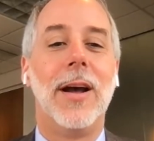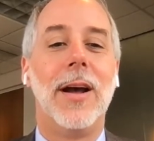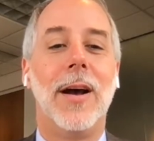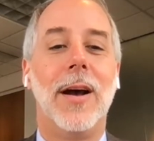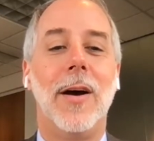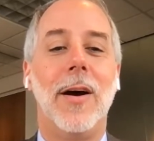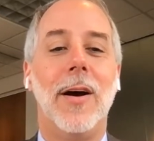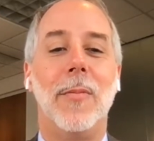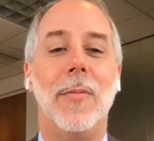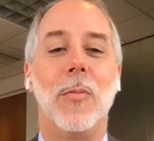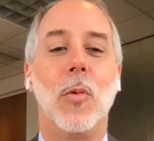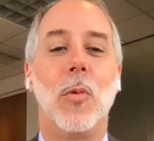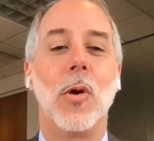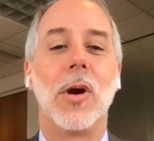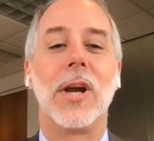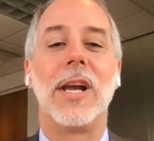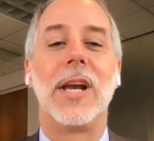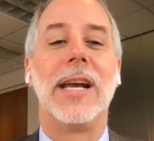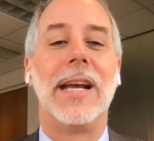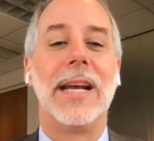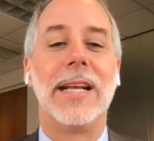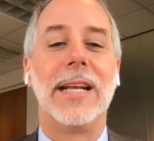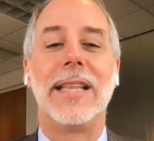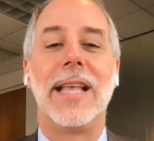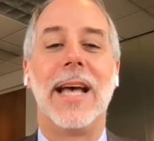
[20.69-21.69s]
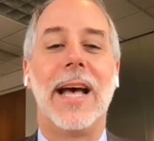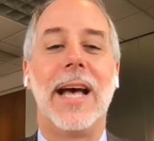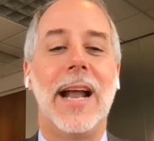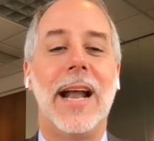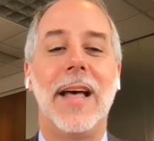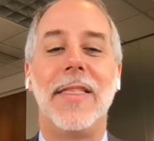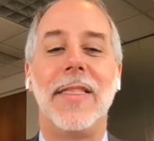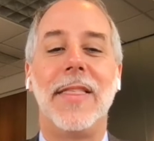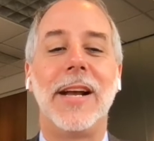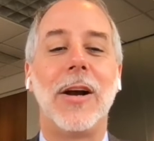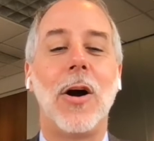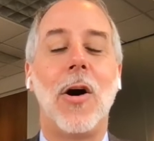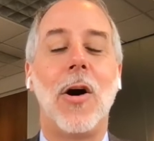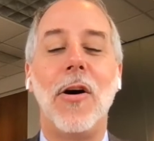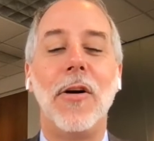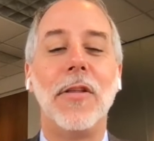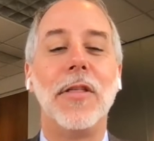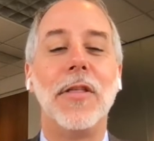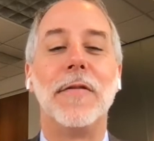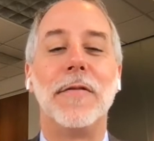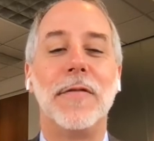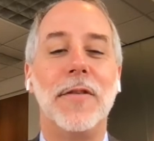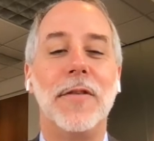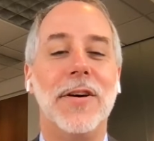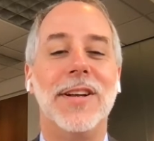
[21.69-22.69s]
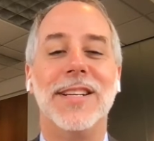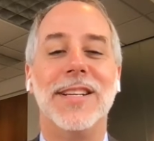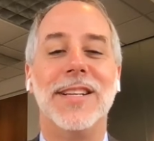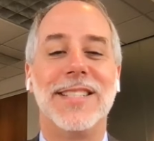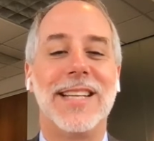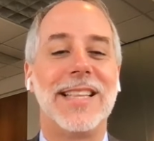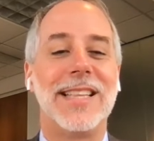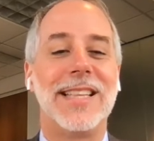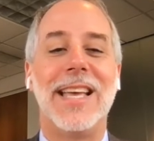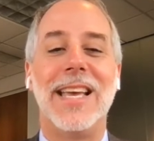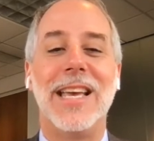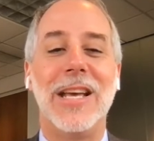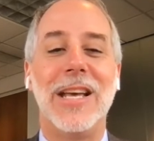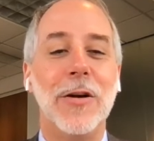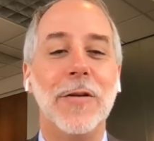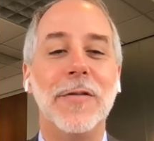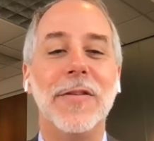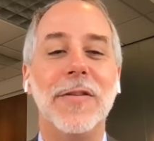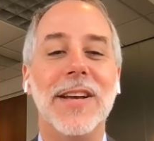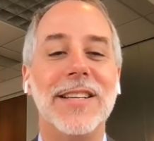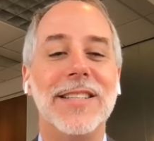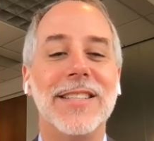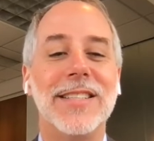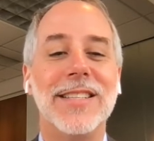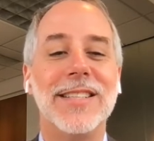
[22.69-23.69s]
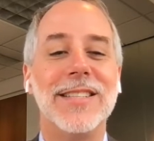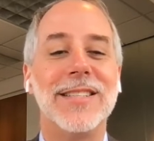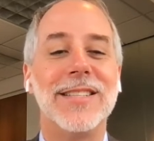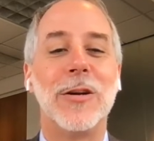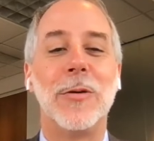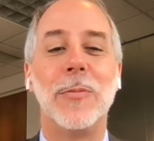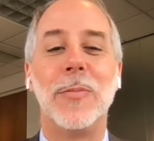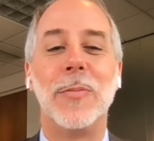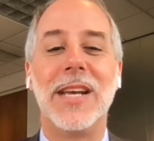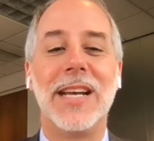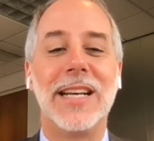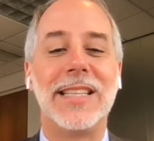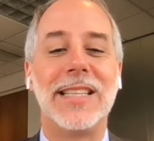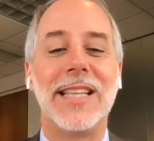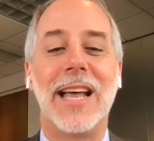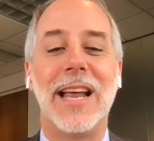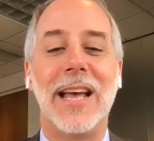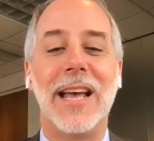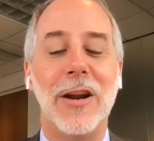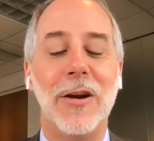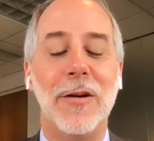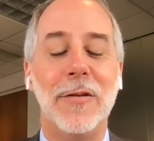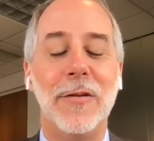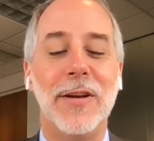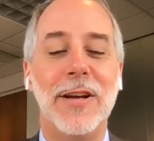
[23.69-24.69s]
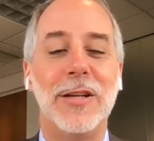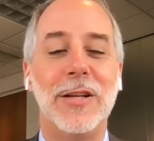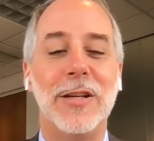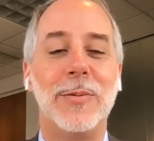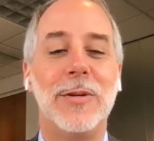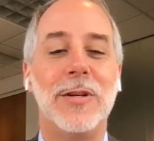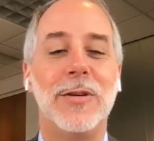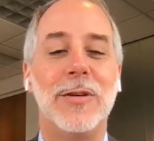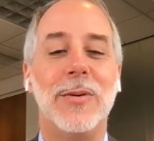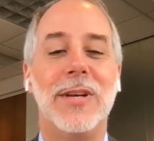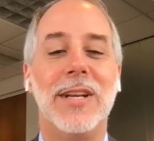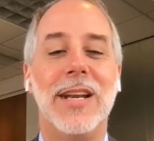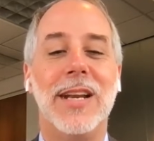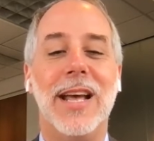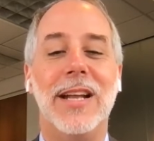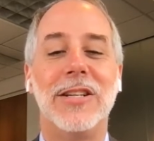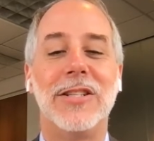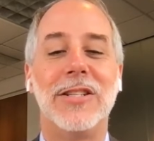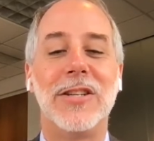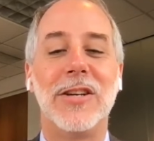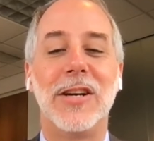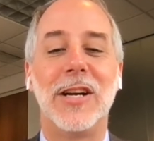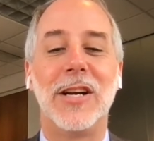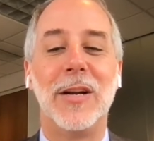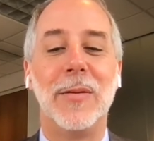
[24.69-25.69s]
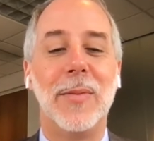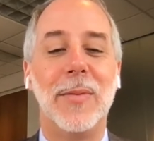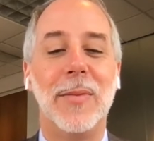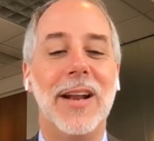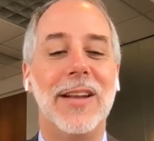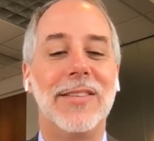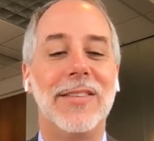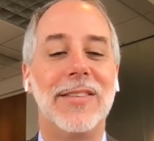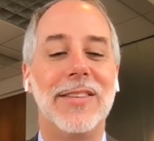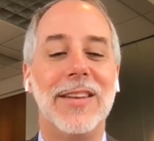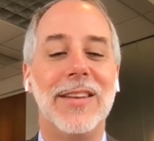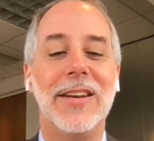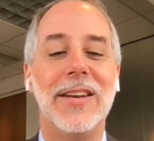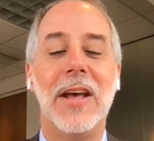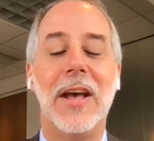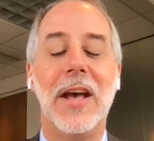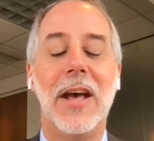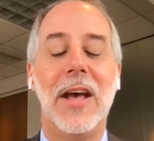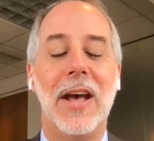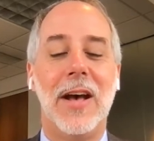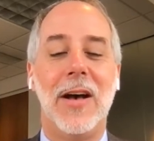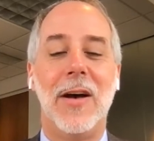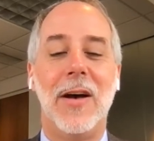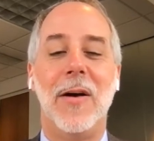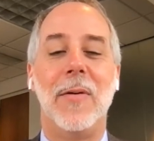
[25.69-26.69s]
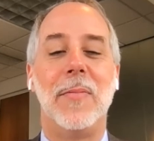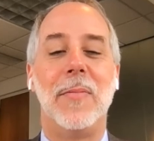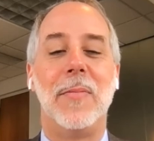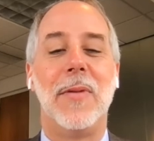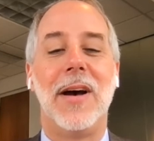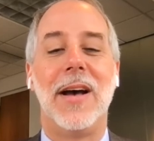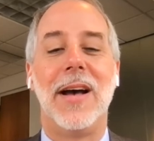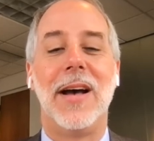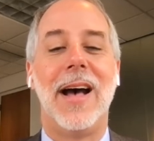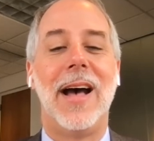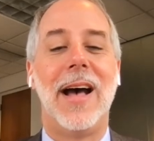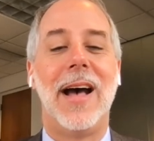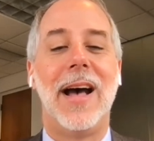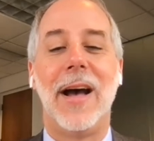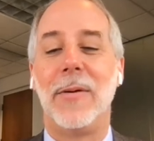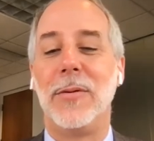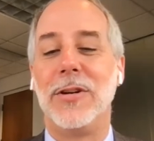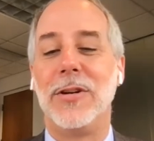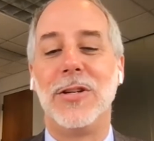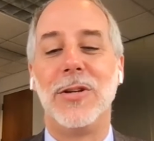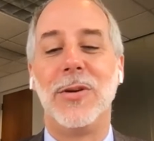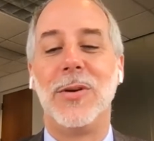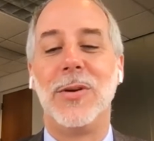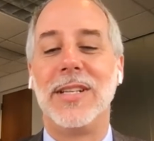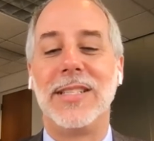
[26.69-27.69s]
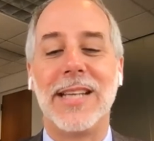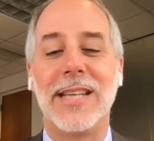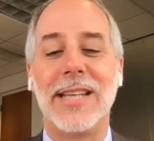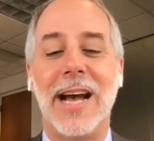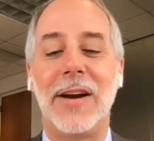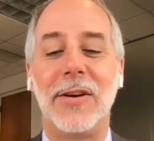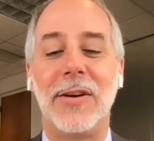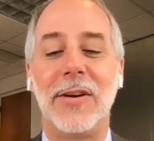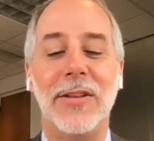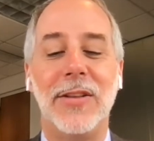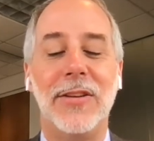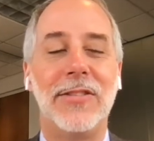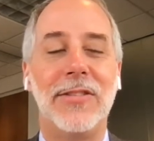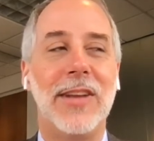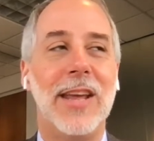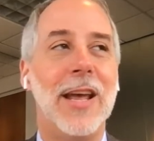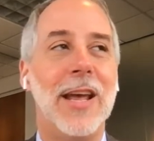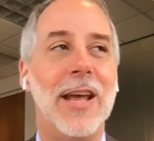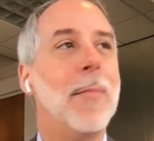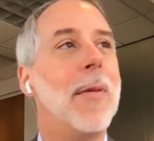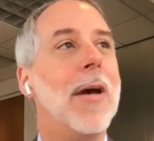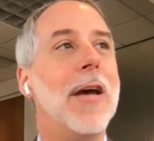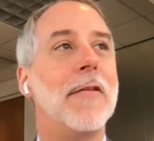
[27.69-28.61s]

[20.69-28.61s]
Um, working at that, I think all the fun is at the interfaces. So being at that interface between engineering and medicine, um, I, I, would do exactly the same.